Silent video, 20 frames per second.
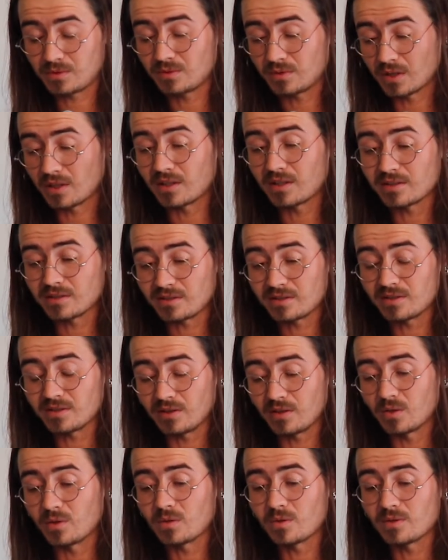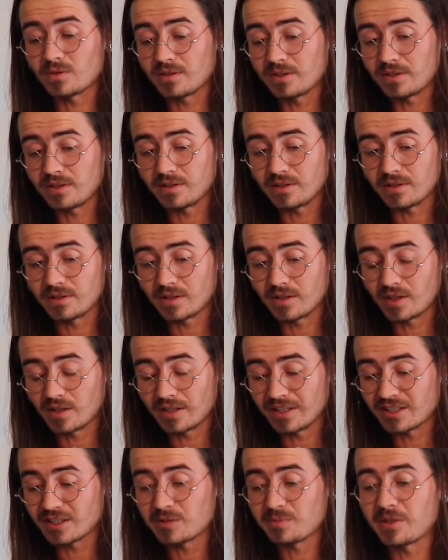dance, the goal, the
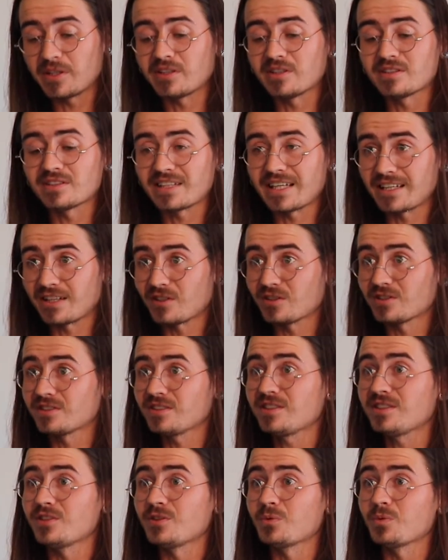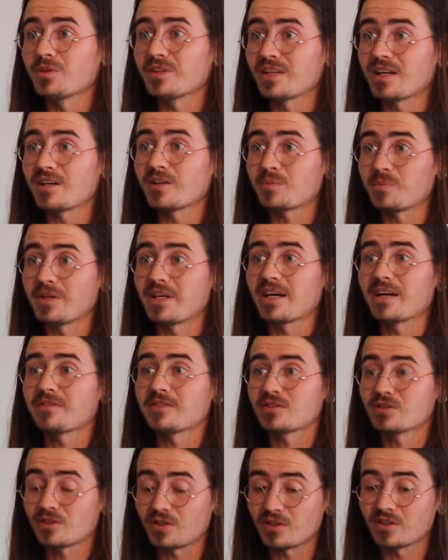experience can continue without me
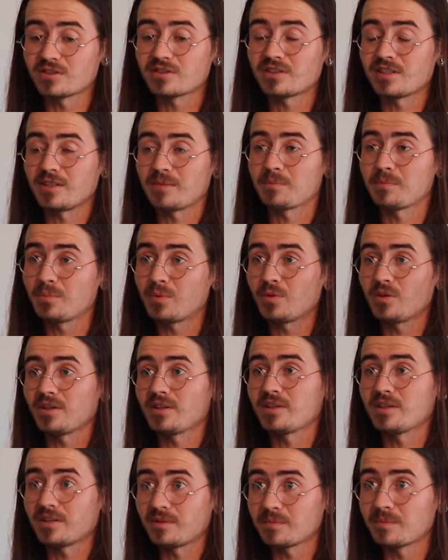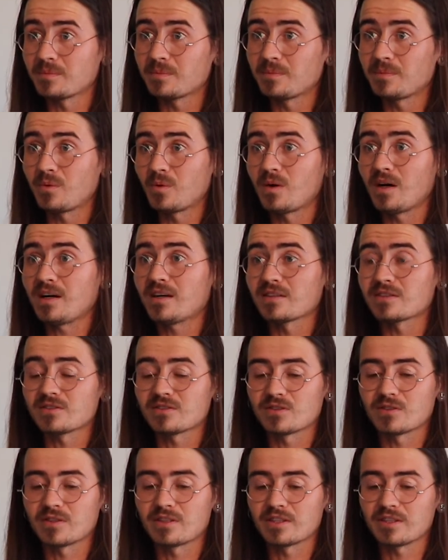having to constantly pull in and pour out.
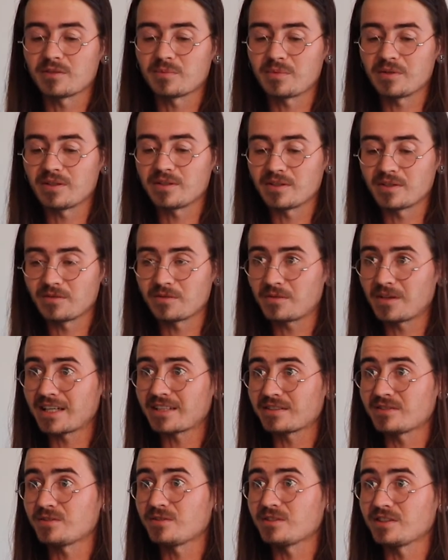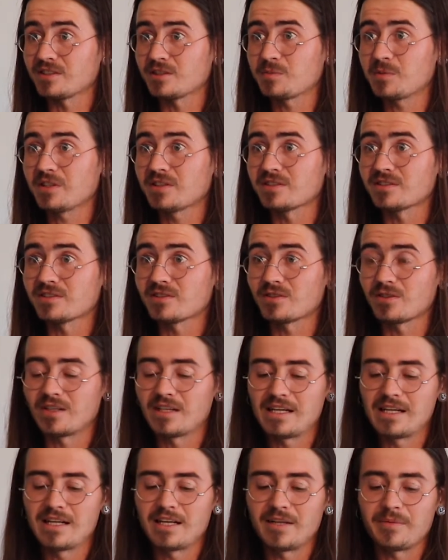So it could be a fractal experience. So
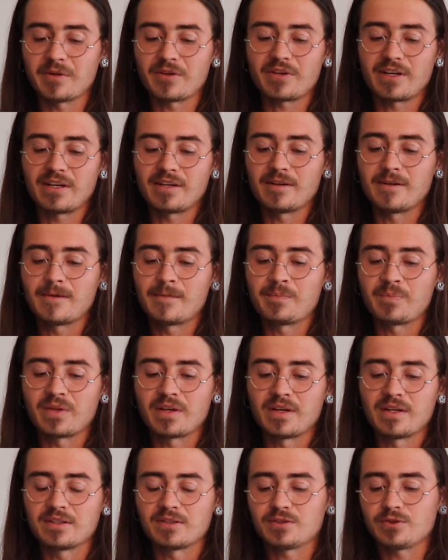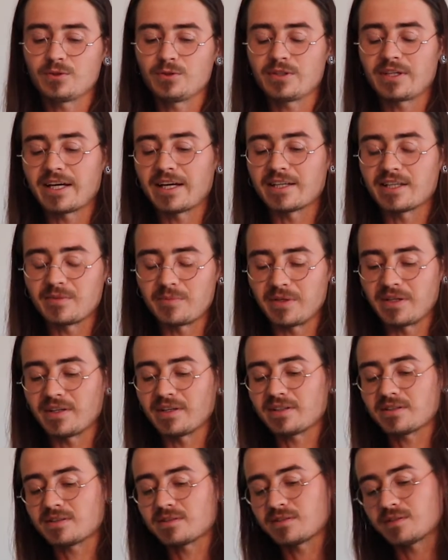let me create two candy
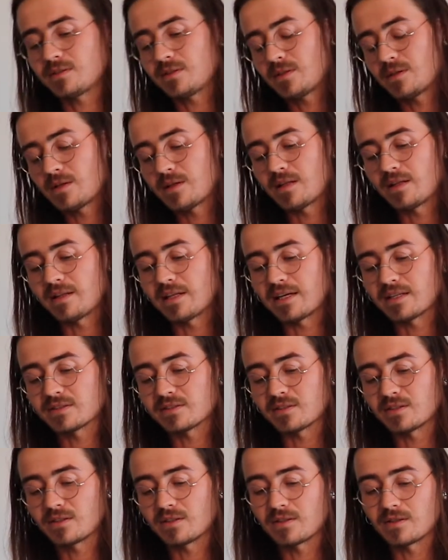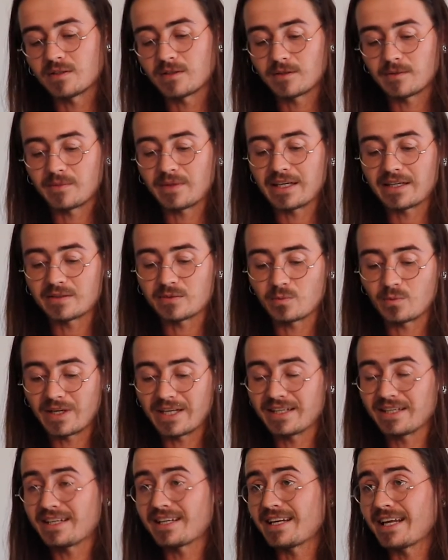beings that
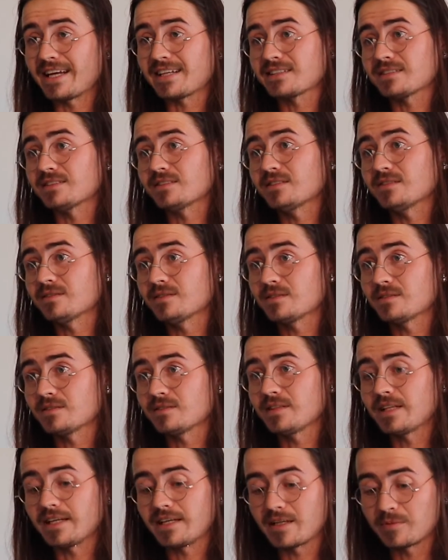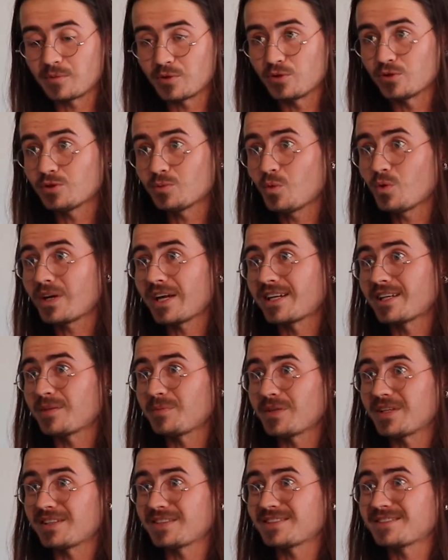when connected, they can produce more candy
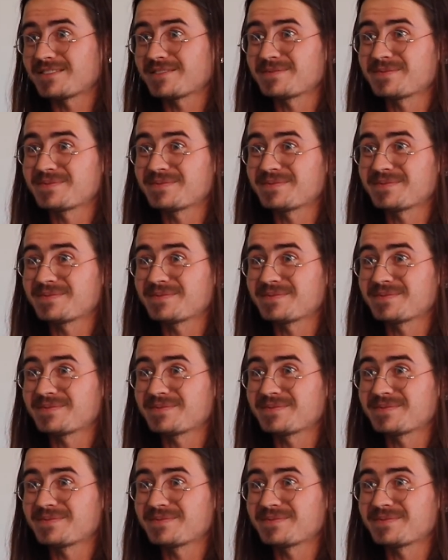beings.